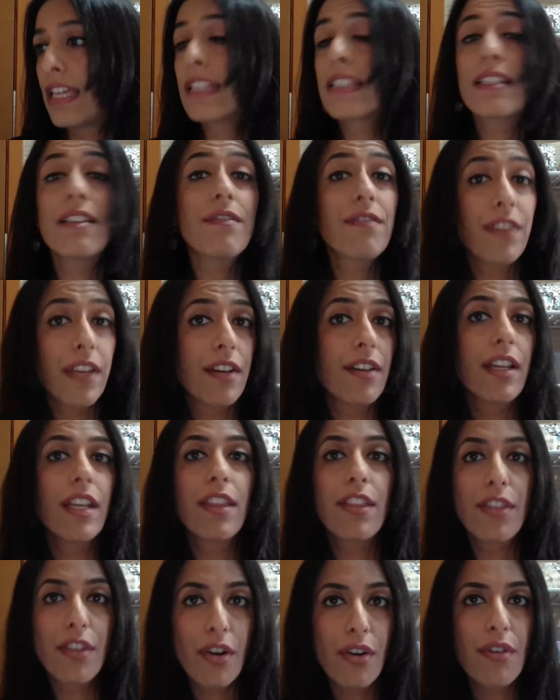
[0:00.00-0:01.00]
It's a very
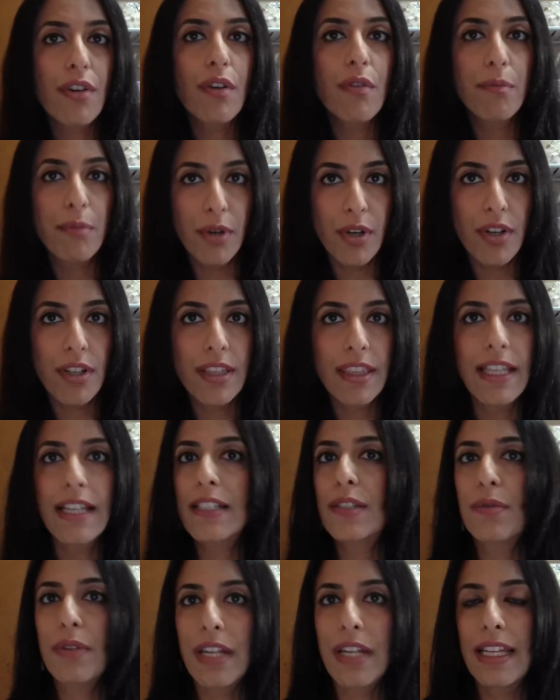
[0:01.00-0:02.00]
thorough book,
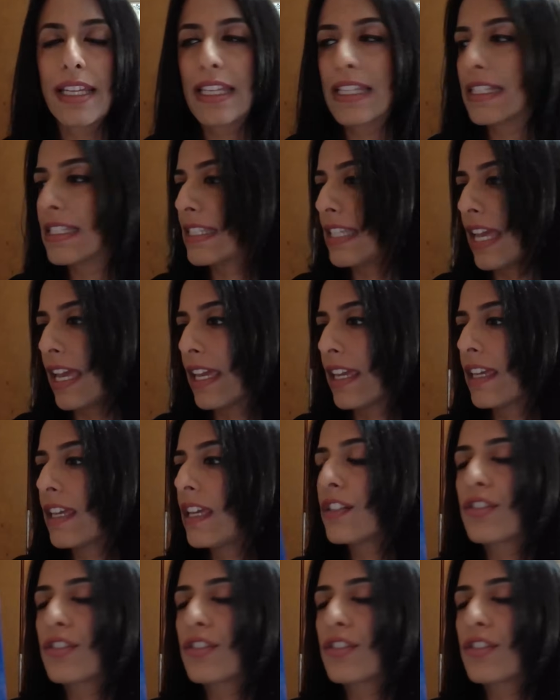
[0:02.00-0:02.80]
that's what I can say.